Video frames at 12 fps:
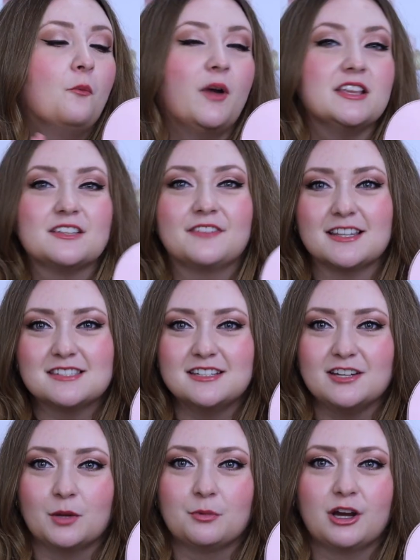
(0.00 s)
which if that's a
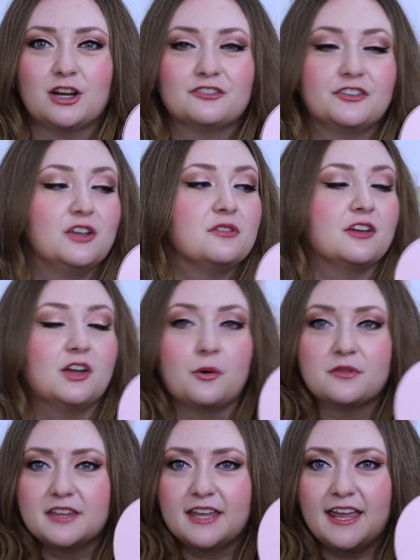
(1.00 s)
deal breaker for you, then go
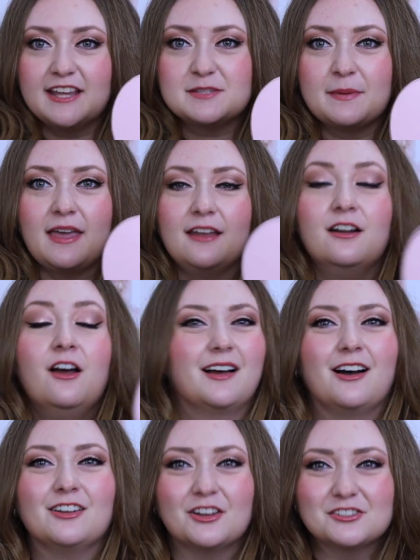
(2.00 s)
with the Kate Spade.
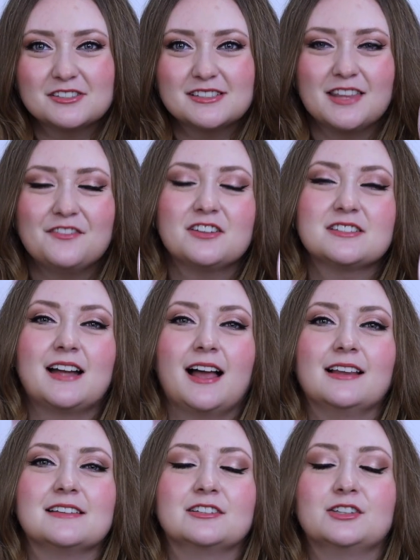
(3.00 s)
I'll also say if your
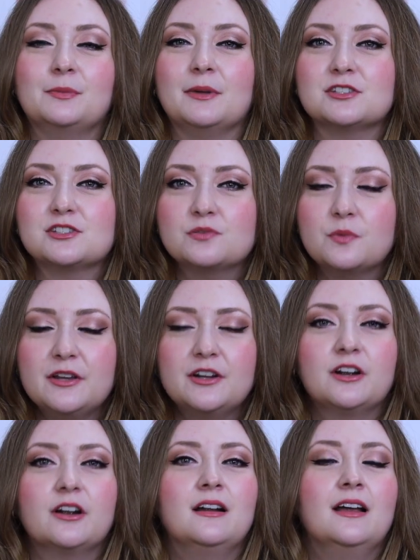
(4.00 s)
style is a little bit
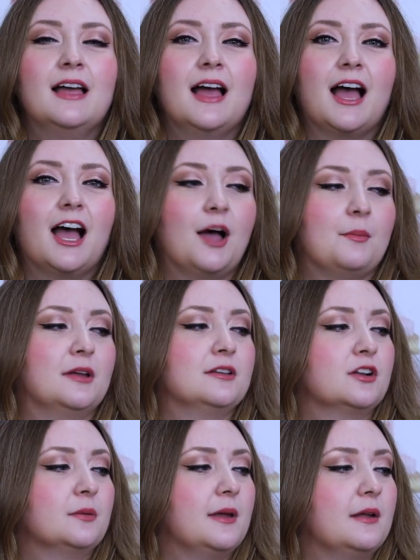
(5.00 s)
sweeter, a
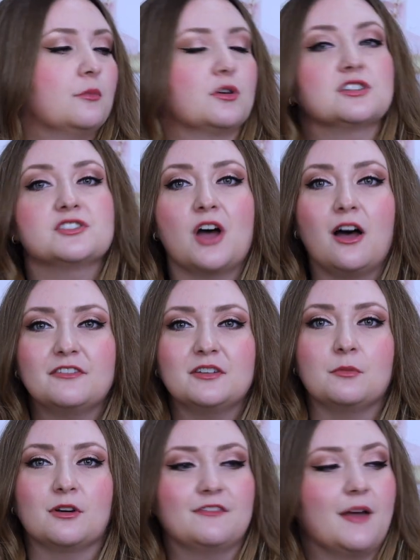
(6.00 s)
little bit more soft
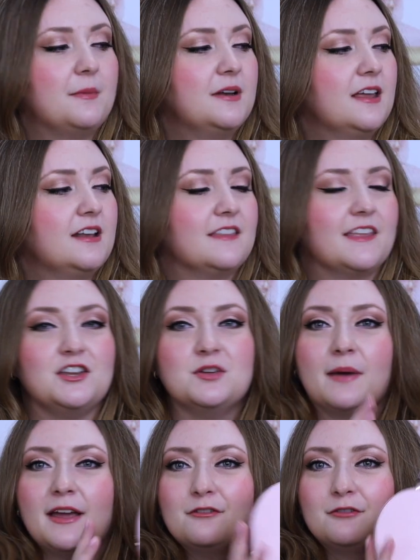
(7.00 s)
and more feminine, then you
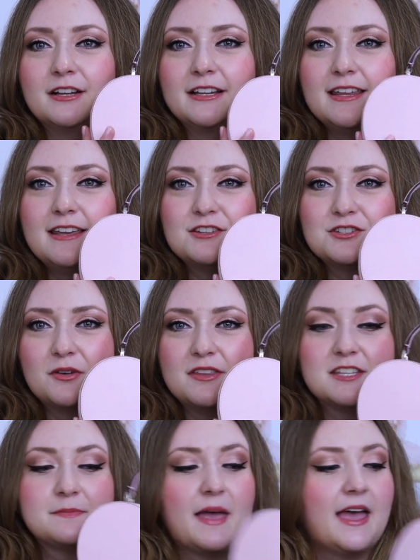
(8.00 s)
might really enjoy
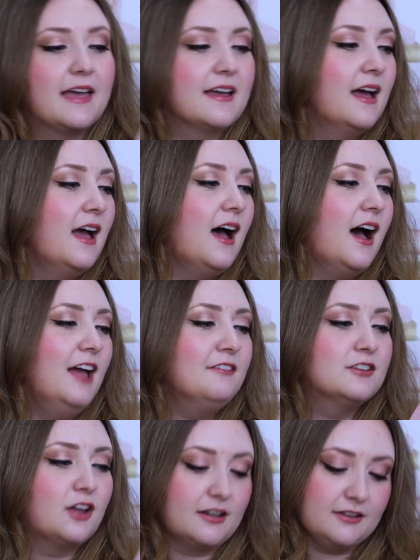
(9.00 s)
this bag. I
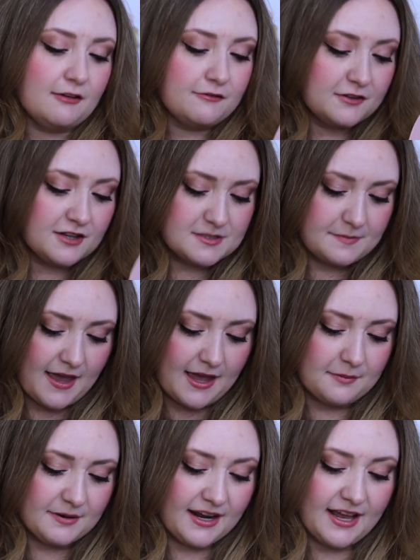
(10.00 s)
have a lot of love for this
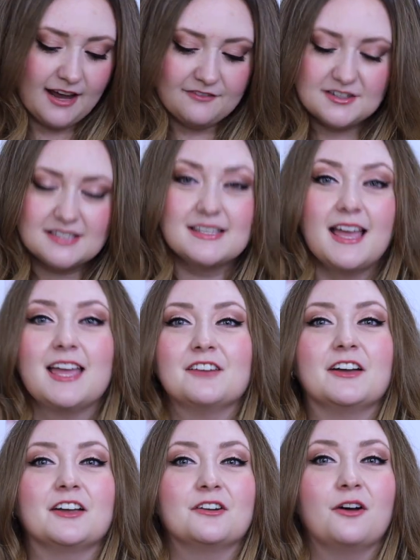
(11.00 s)
bag, but I have to say
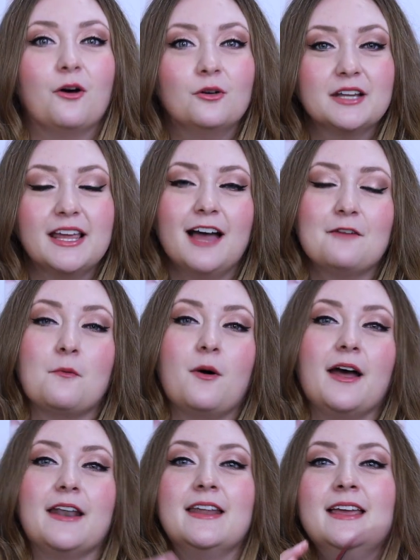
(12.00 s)
if I could only have
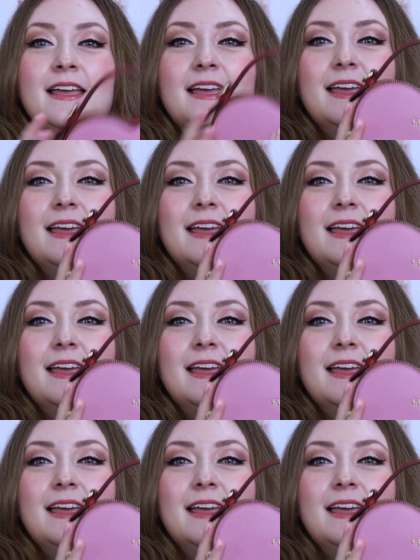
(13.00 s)
one,